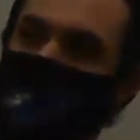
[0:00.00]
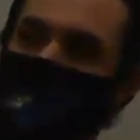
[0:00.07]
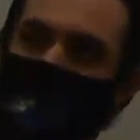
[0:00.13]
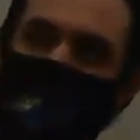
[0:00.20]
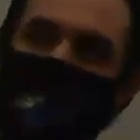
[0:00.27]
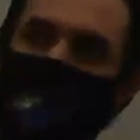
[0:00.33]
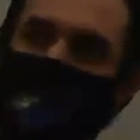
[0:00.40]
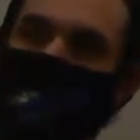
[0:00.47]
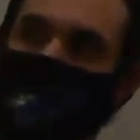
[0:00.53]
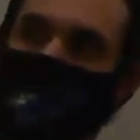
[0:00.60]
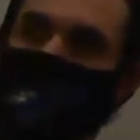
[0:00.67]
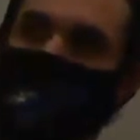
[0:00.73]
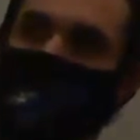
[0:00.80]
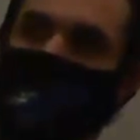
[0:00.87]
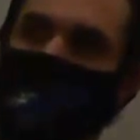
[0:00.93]
write whatever
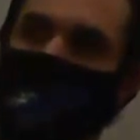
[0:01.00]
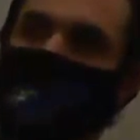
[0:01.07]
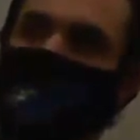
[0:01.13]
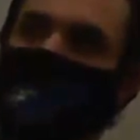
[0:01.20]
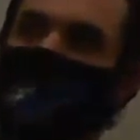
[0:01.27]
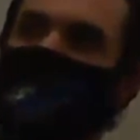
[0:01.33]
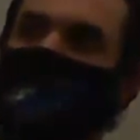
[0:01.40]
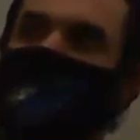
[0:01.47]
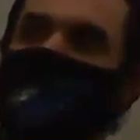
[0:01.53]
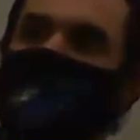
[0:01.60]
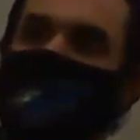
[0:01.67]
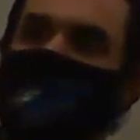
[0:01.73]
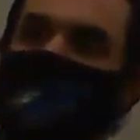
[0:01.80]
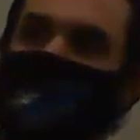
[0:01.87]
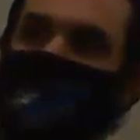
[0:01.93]
you want.
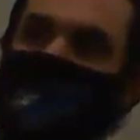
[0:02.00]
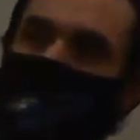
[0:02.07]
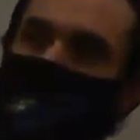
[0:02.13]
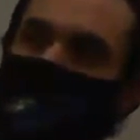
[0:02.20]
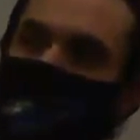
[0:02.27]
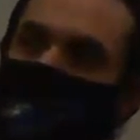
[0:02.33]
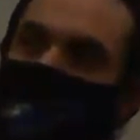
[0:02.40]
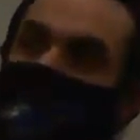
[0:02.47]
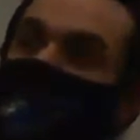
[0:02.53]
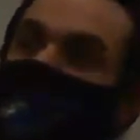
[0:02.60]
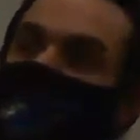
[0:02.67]
And